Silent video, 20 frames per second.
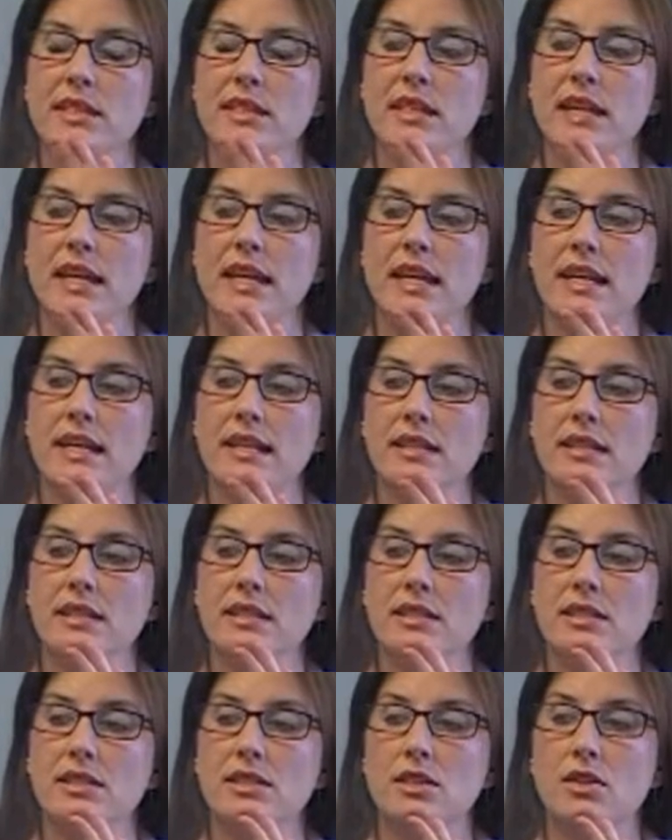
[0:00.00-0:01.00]
And
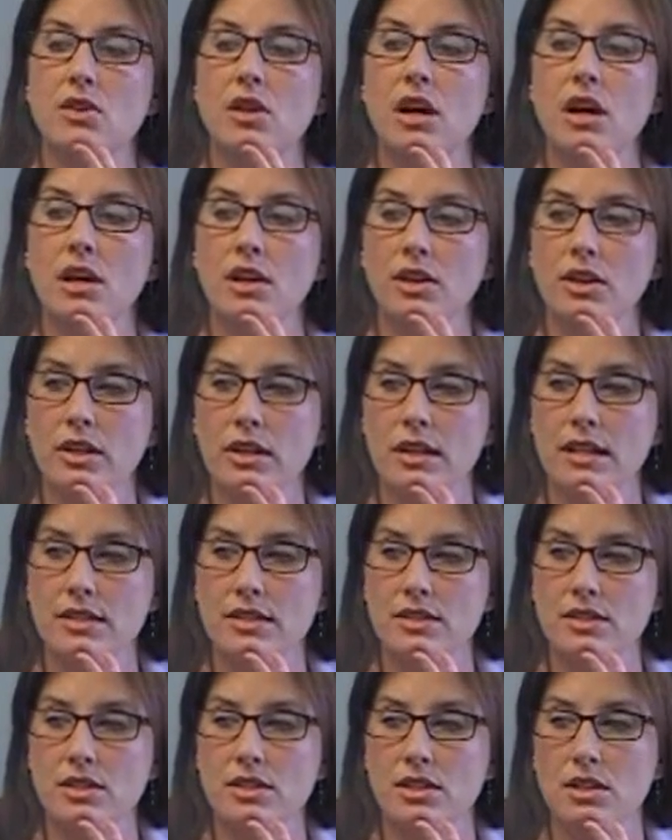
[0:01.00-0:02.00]
so
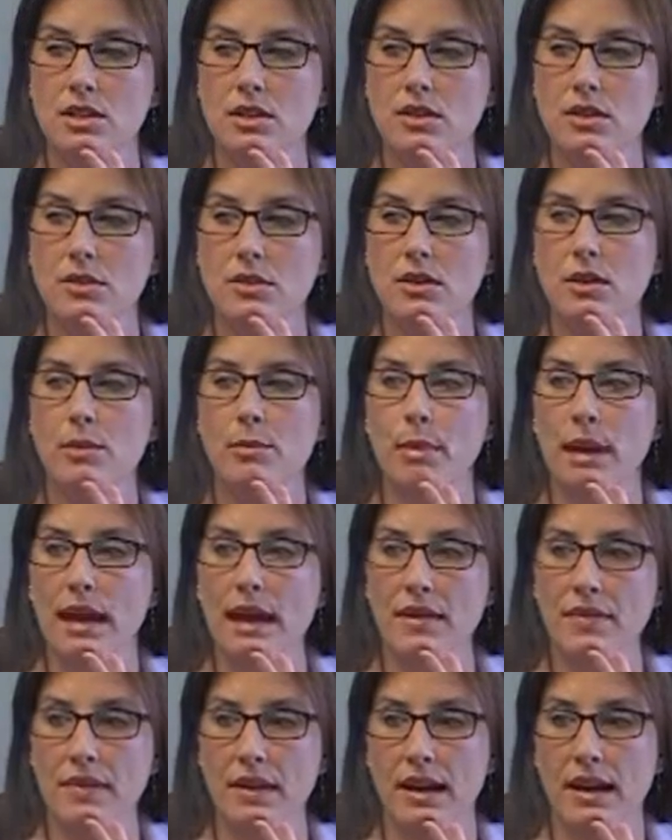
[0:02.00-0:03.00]
Congress, to
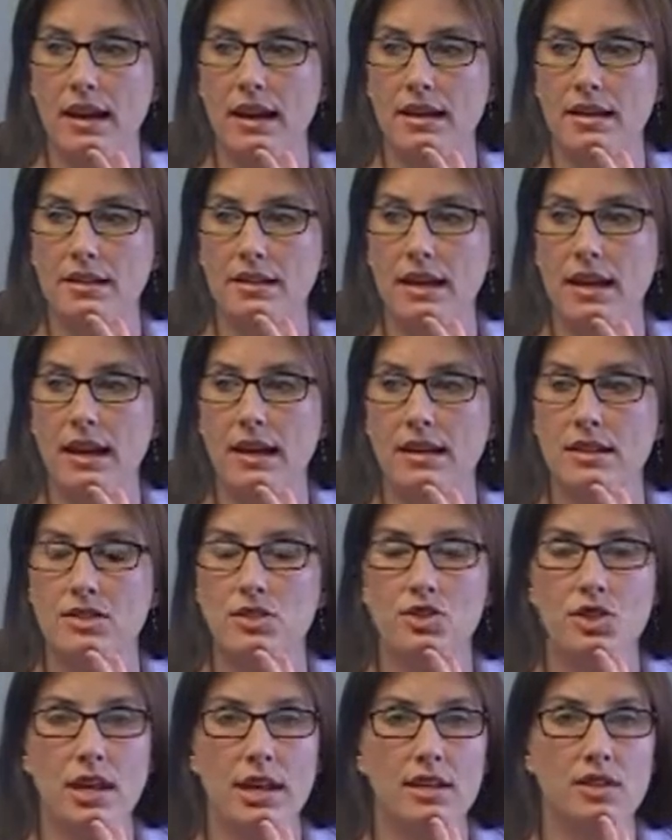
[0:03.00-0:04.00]
combat that, has
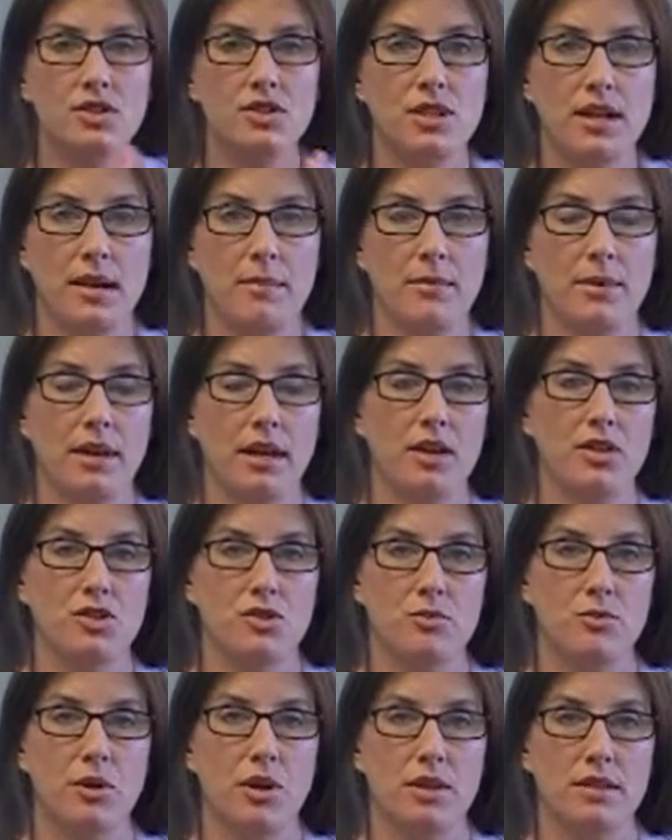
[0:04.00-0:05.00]
changed the application
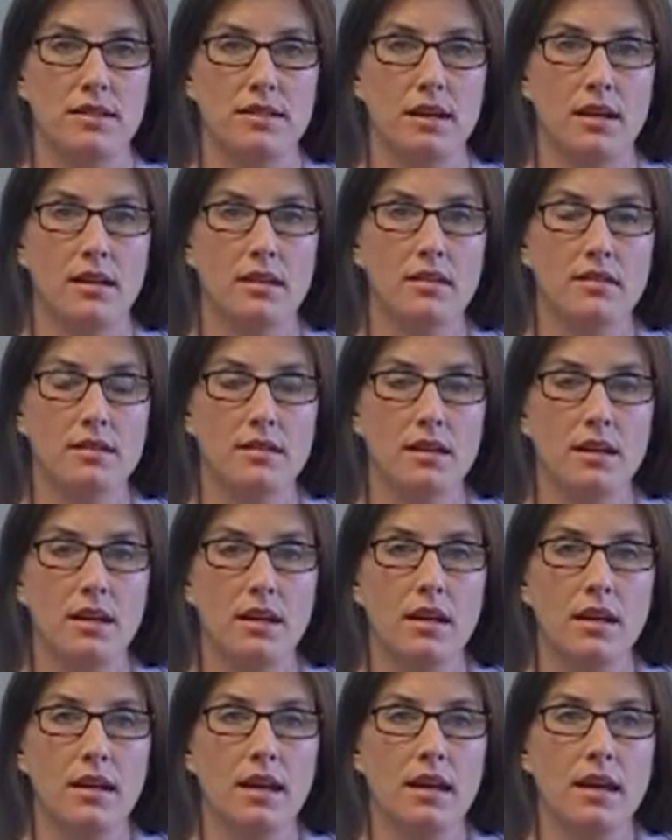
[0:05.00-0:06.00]
process,
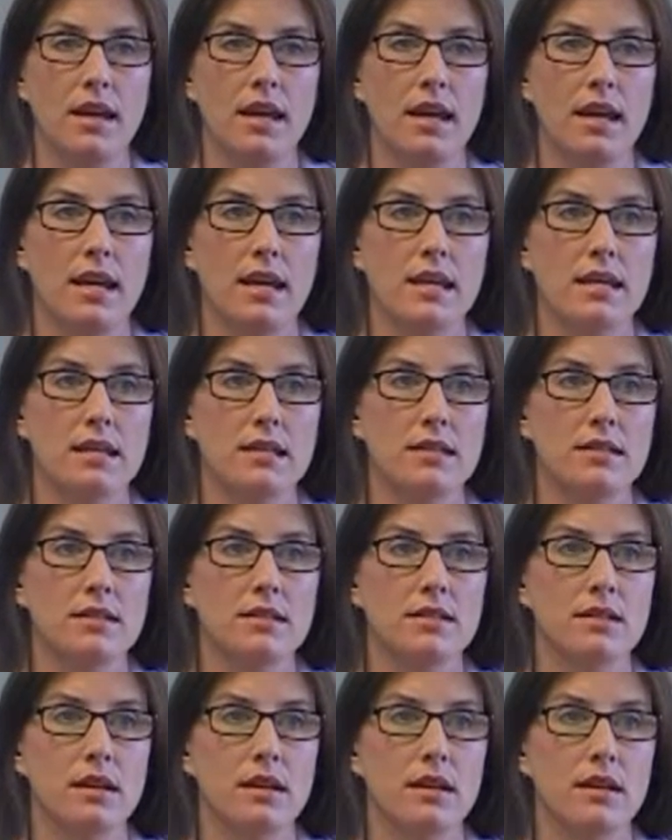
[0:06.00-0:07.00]

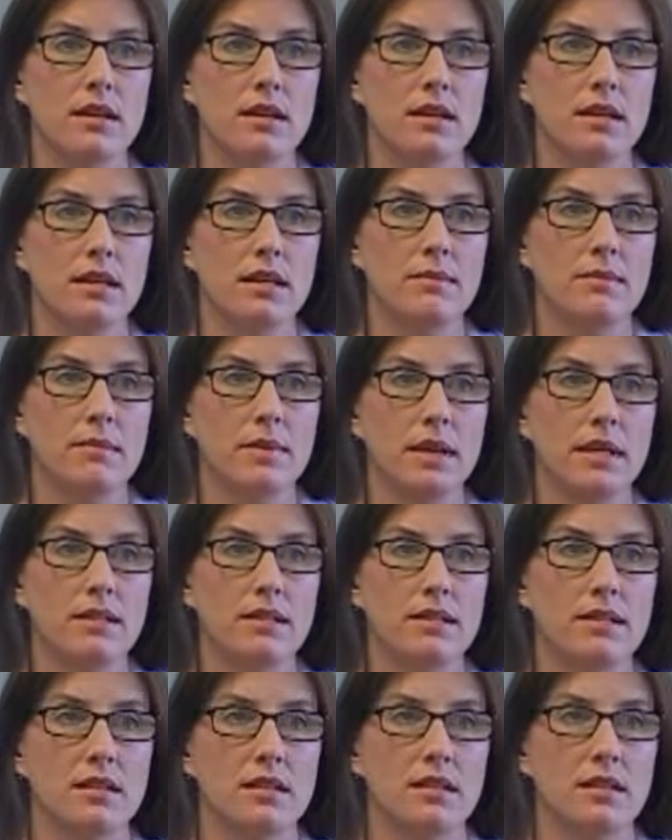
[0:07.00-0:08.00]
and it makes
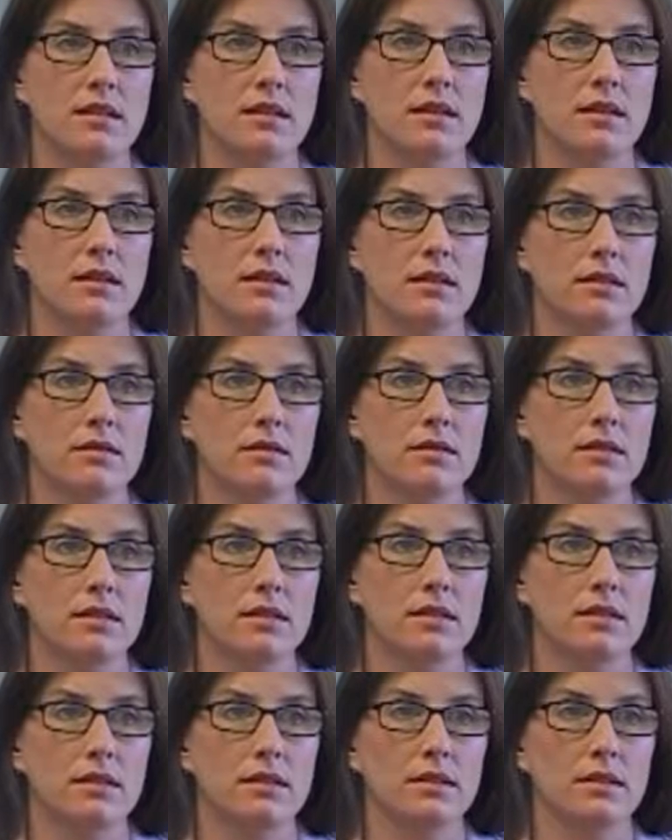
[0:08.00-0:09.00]
it
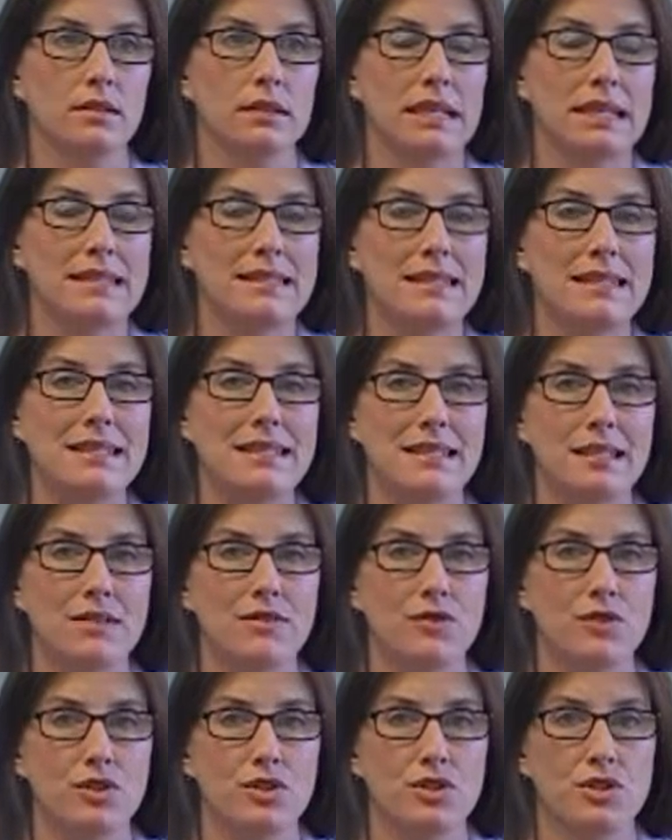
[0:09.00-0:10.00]
less easy
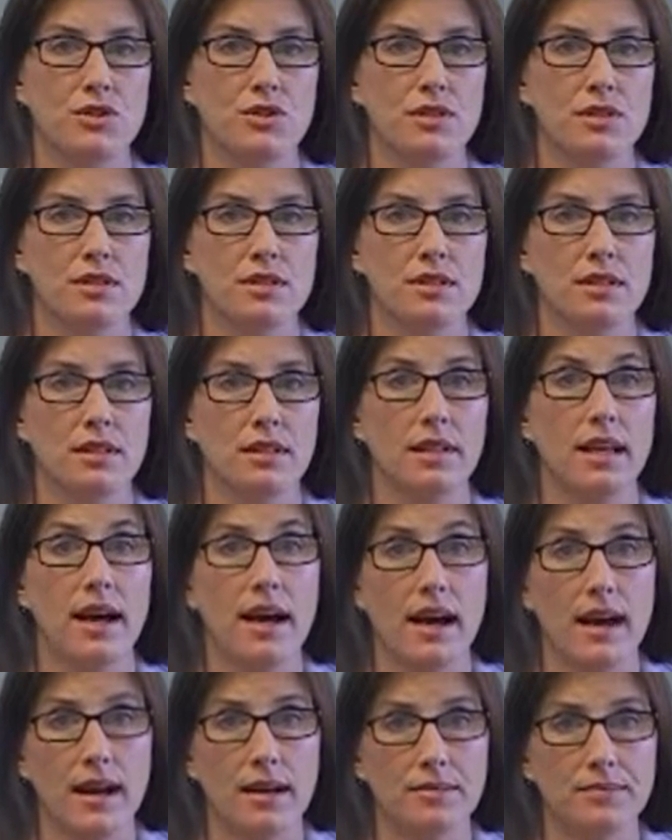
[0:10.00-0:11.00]
for students to
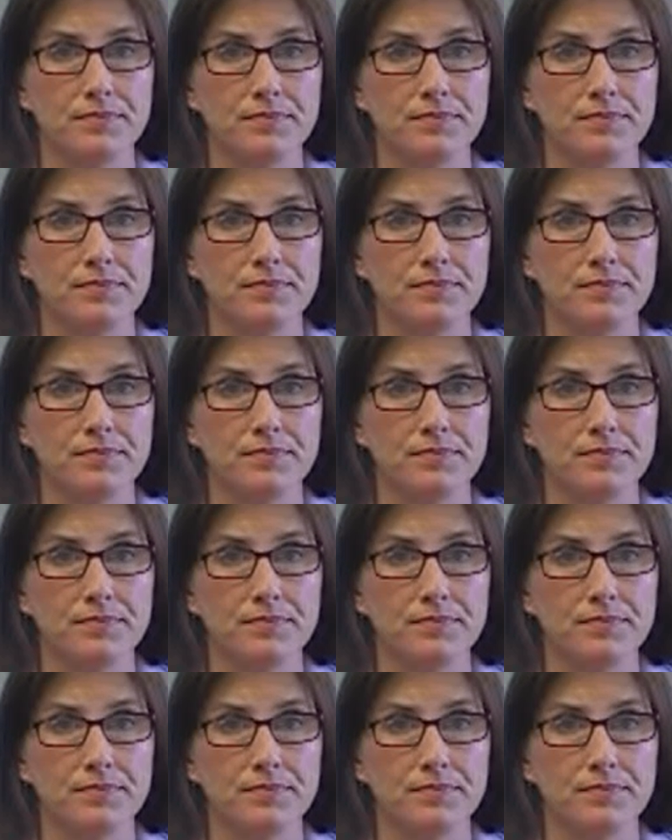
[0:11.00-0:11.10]
lie.